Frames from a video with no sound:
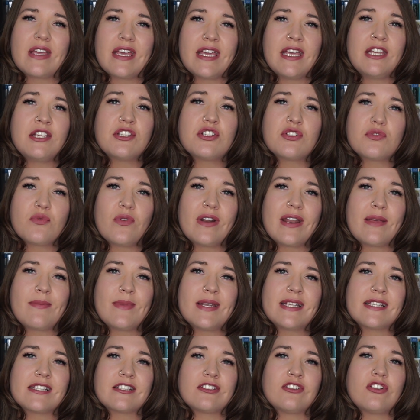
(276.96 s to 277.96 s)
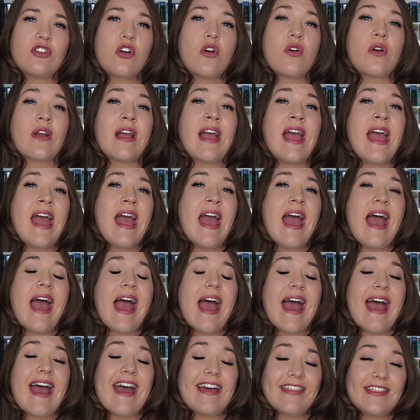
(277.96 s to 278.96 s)
each are twenty minutes long,
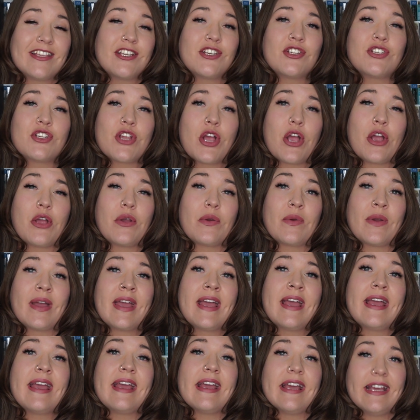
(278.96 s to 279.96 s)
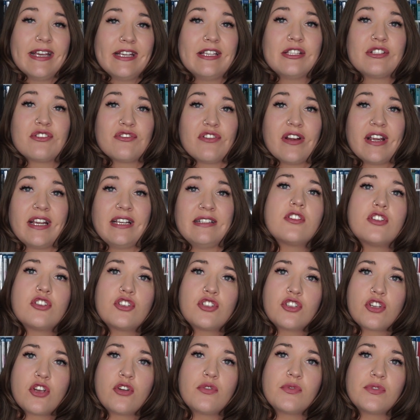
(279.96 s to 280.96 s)
and this show is great. The
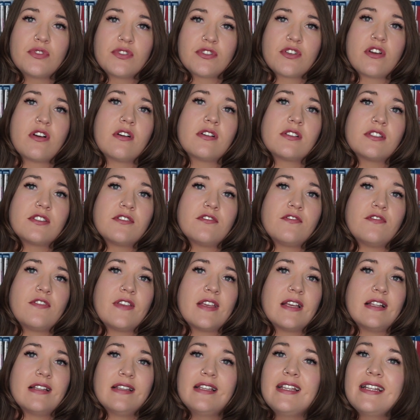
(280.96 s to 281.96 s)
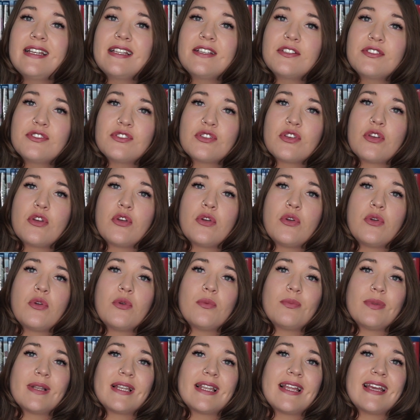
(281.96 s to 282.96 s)
show stars Sophia Lillis, who
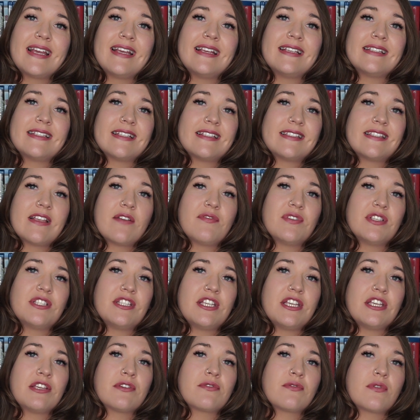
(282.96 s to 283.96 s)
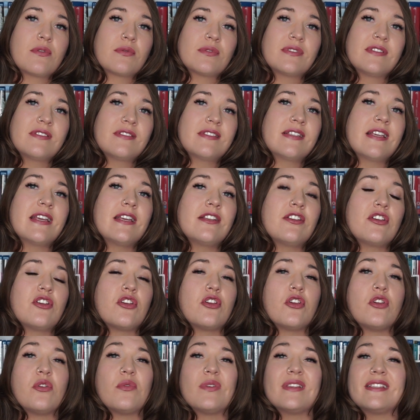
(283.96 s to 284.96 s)
plays seventeen-year-old Sid,
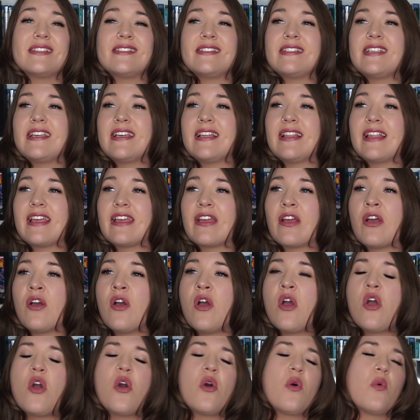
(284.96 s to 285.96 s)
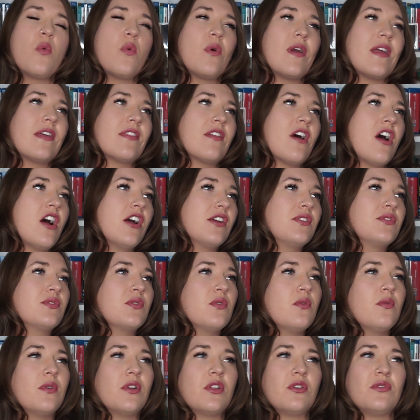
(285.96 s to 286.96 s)
who is dealing with high
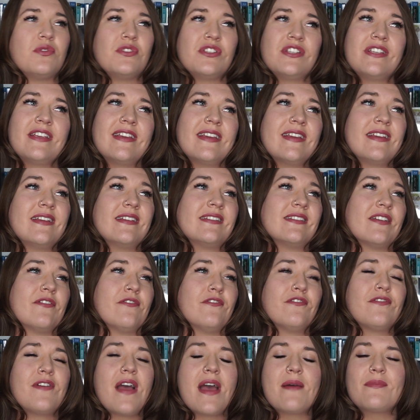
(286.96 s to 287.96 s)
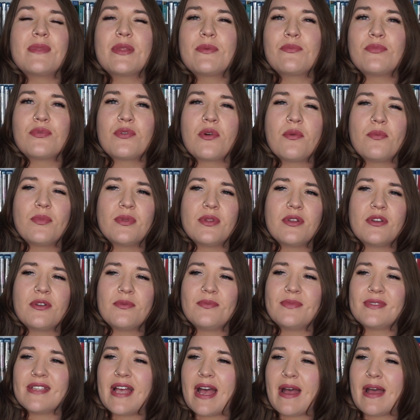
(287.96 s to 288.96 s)
school and who she is, and family
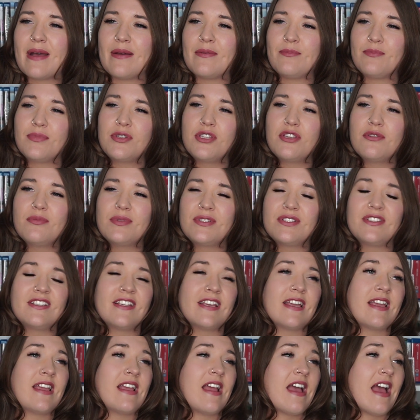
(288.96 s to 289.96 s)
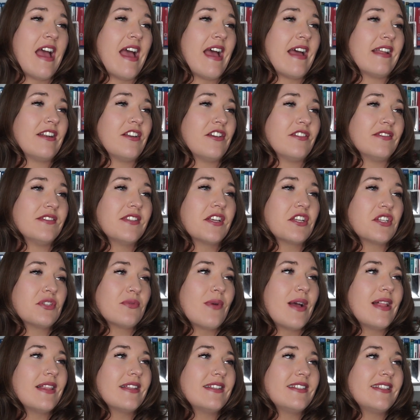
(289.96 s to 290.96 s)
problems, and puberty, and her
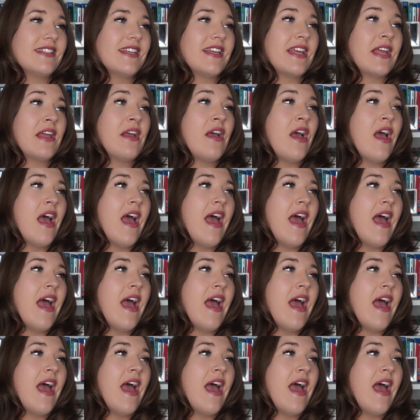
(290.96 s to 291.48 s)
sexuality.